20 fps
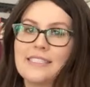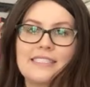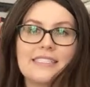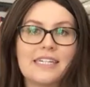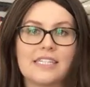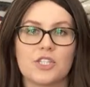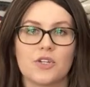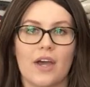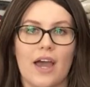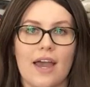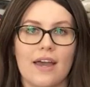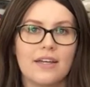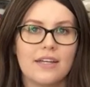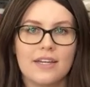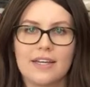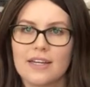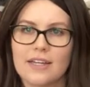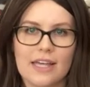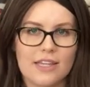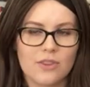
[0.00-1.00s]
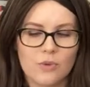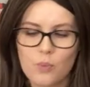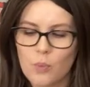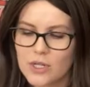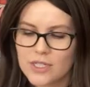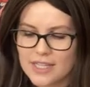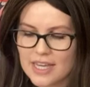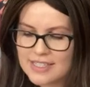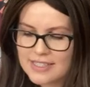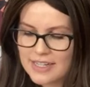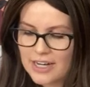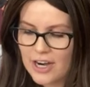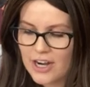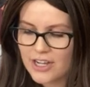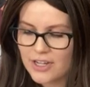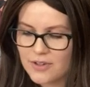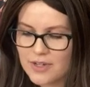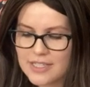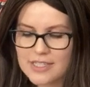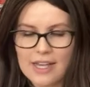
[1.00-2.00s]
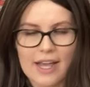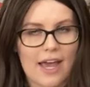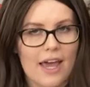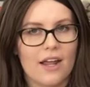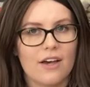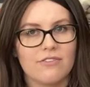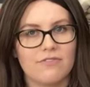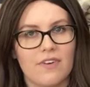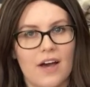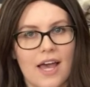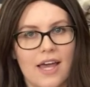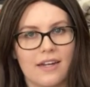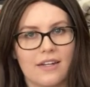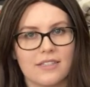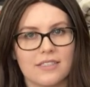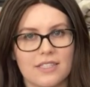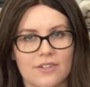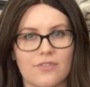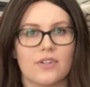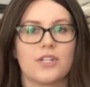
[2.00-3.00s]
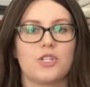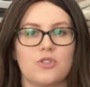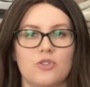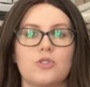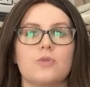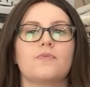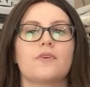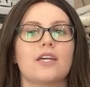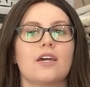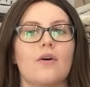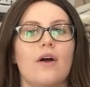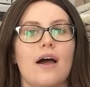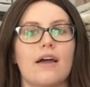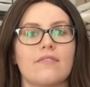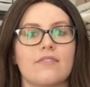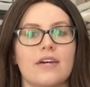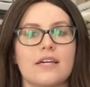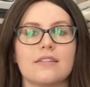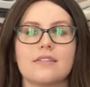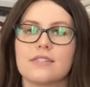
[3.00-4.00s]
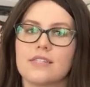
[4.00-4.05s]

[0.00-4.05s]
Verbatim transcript: it's okay. The worst case scenario is I get a fun, different YouTube video out of it.